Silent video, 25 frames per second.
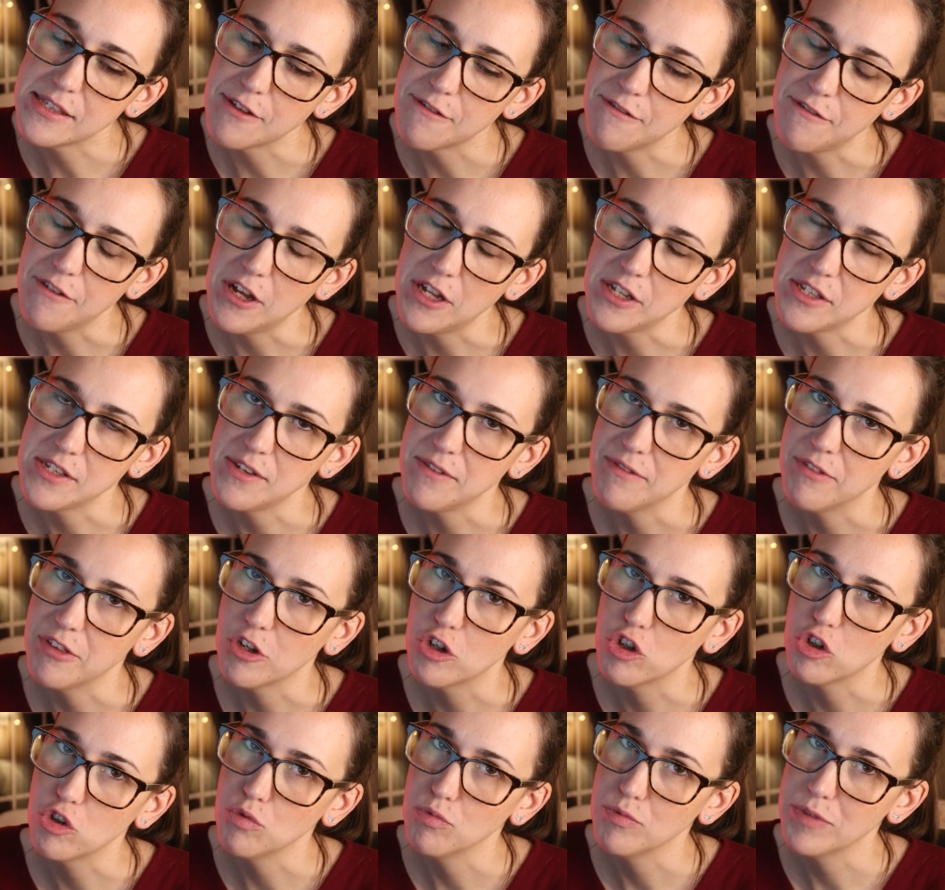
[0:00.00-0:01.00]
the fault of the
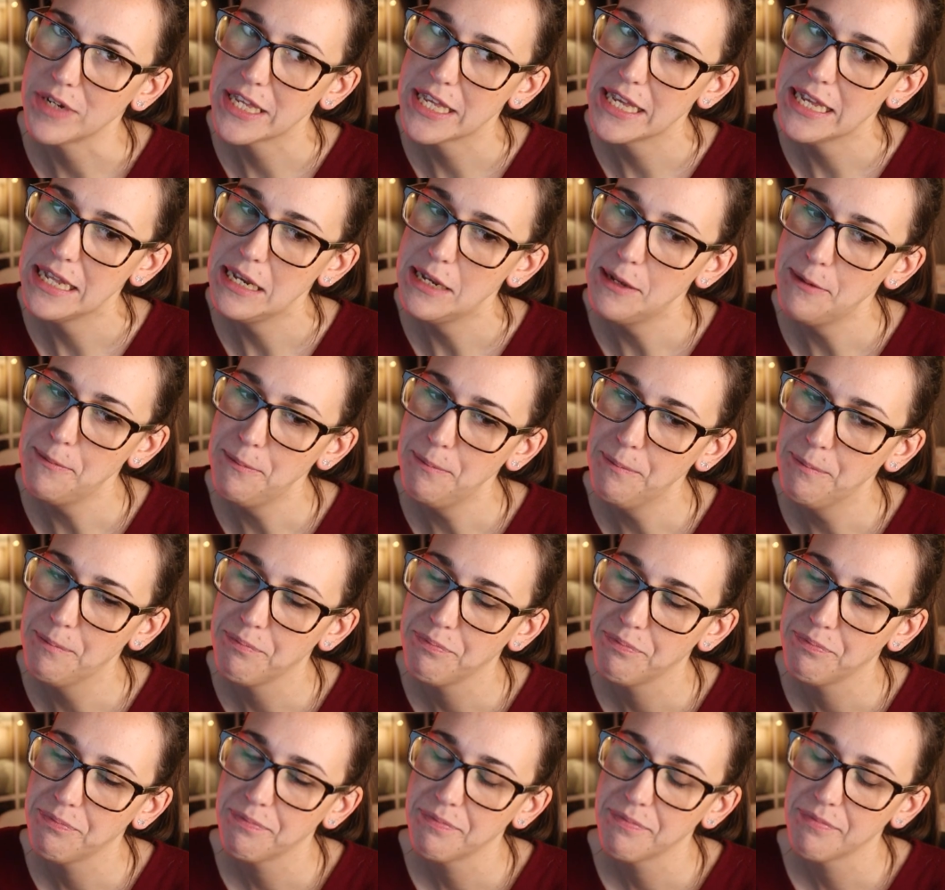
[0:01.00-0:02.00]
curriculum,
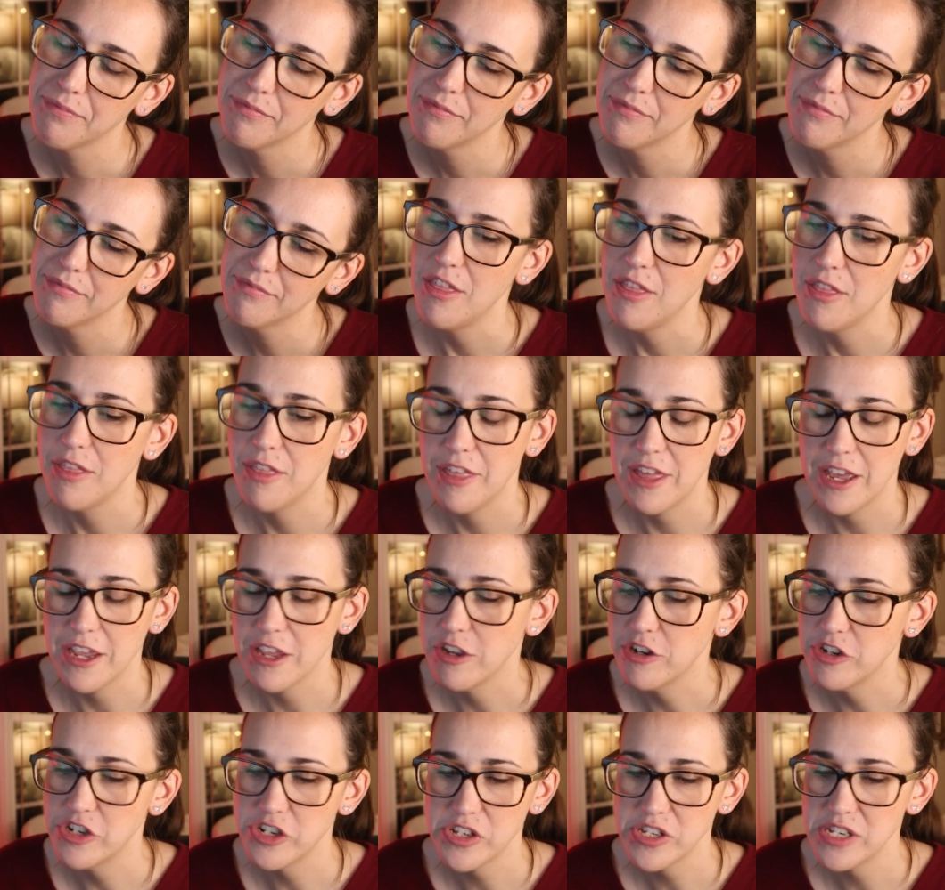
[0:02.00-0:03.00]
that
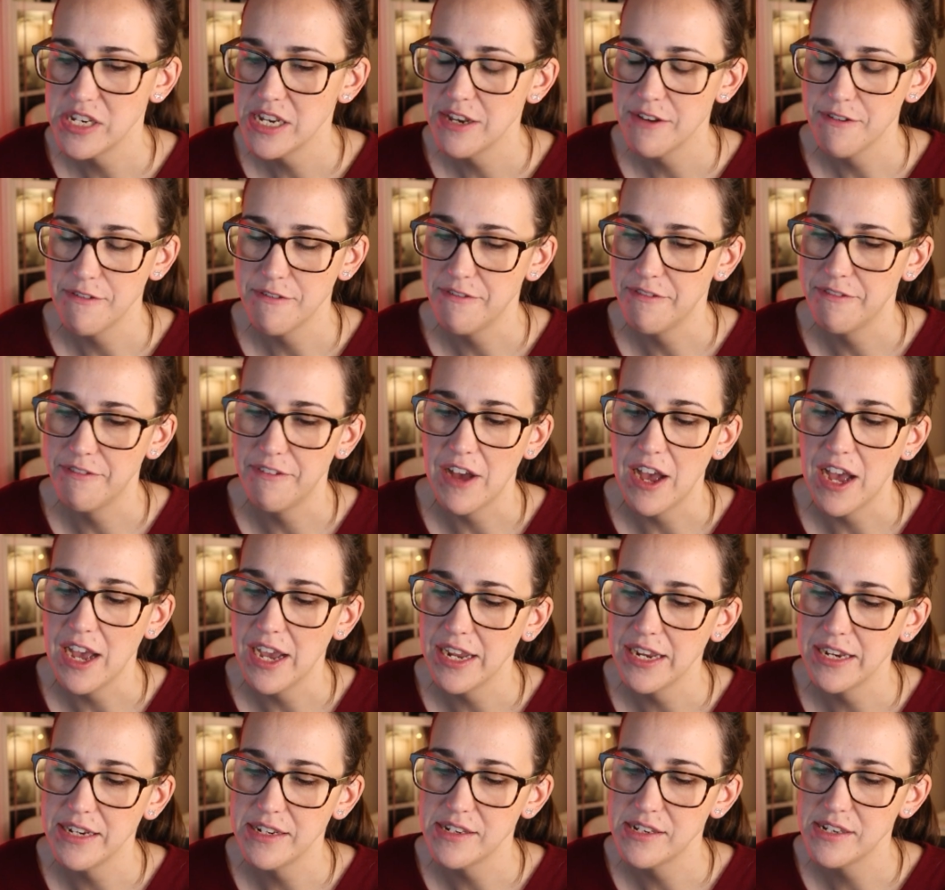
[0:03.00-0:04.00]
you just need to
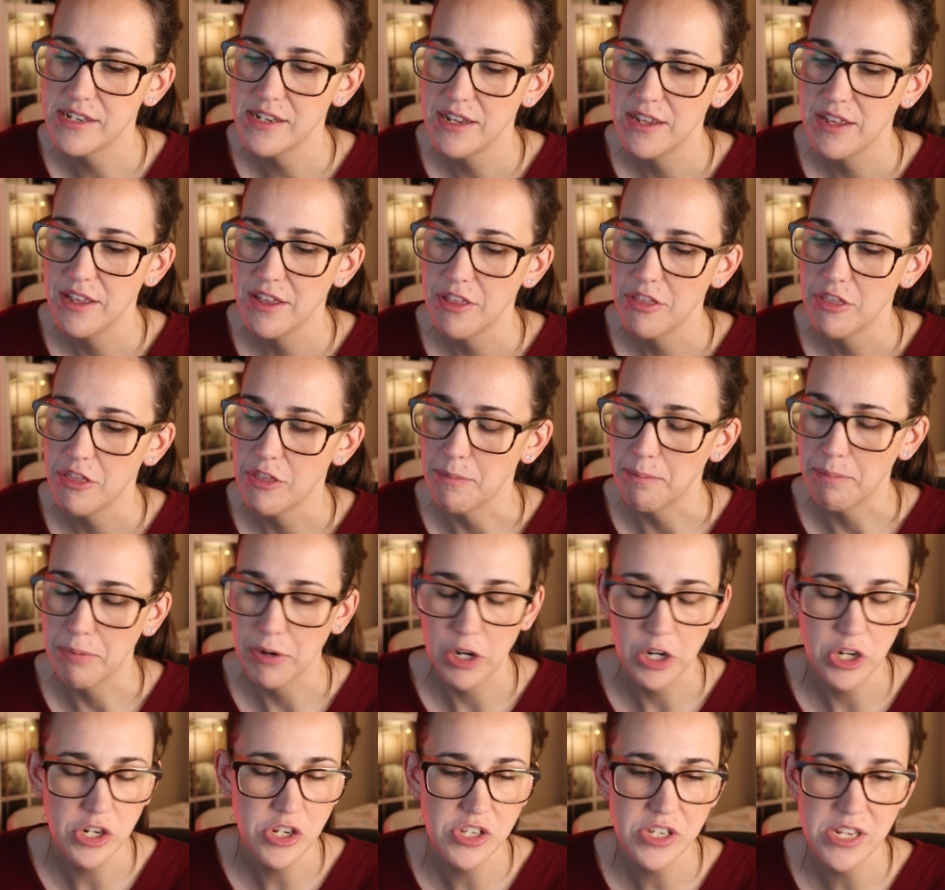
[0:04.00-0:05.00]
find the
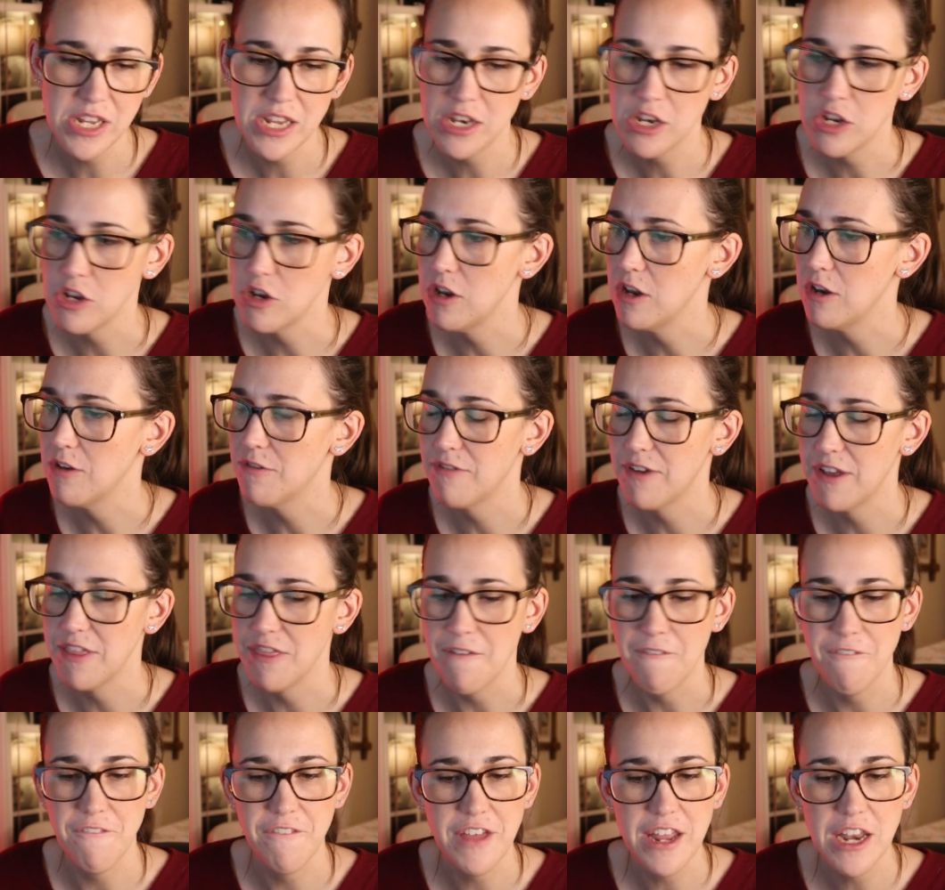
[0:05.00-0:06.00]
person, you need to find
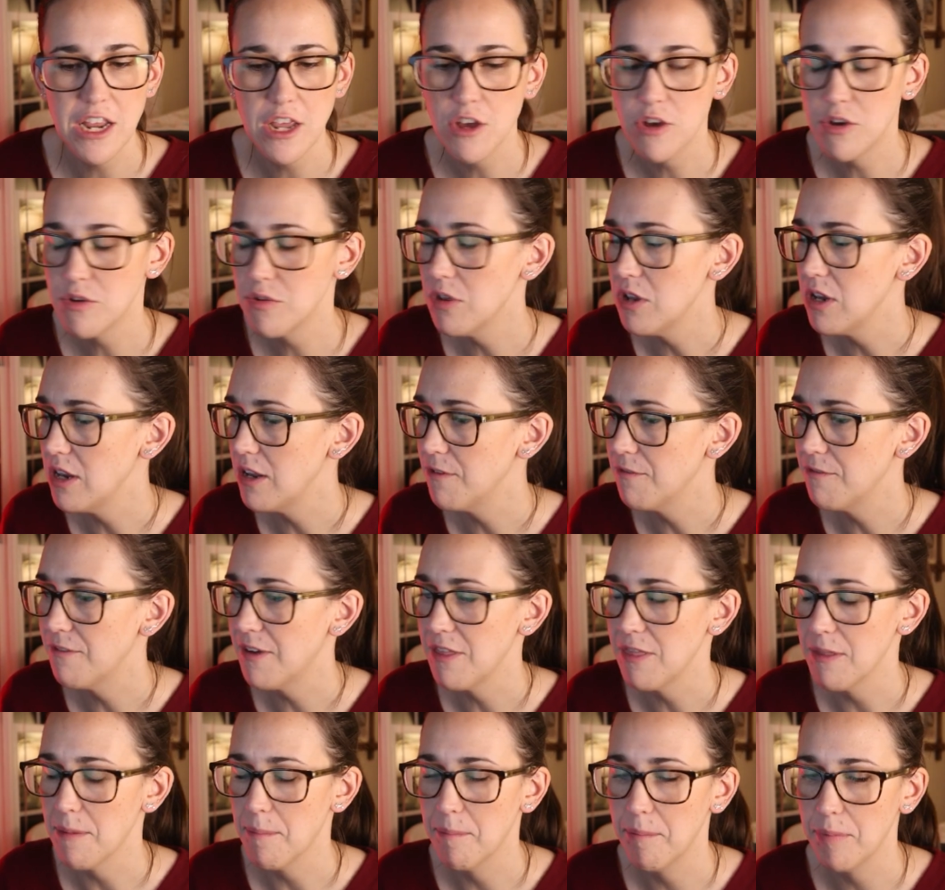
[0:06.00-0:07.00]
the video, you need to
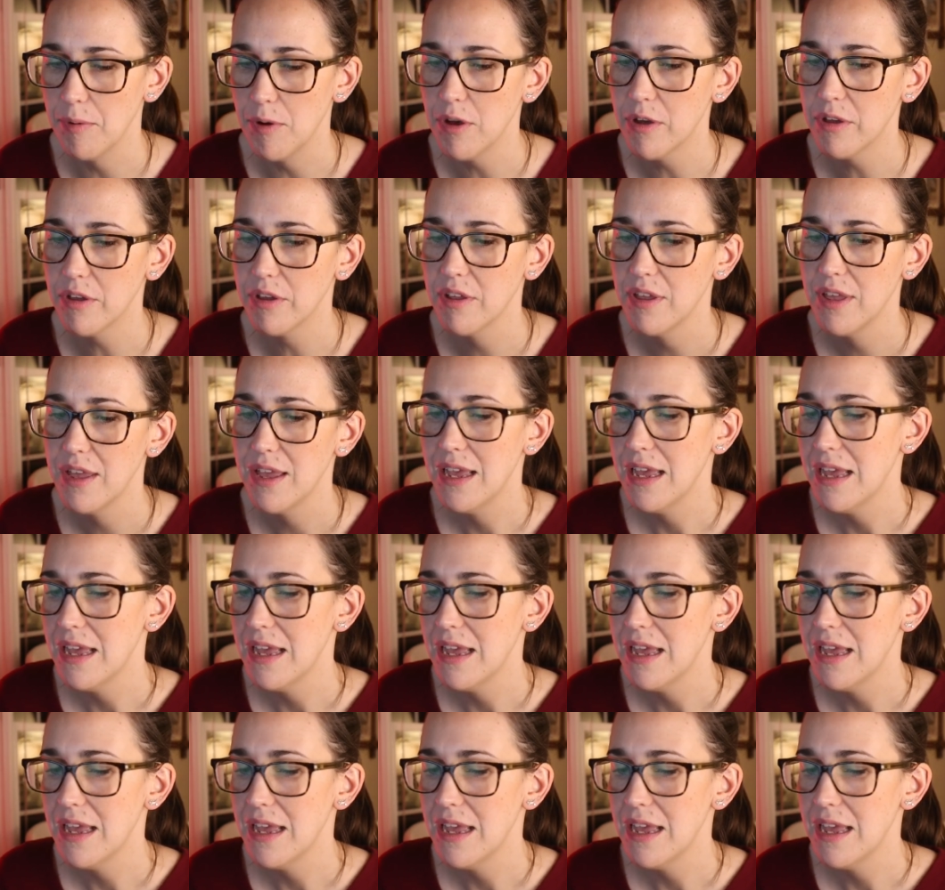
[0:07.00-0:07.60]
find the book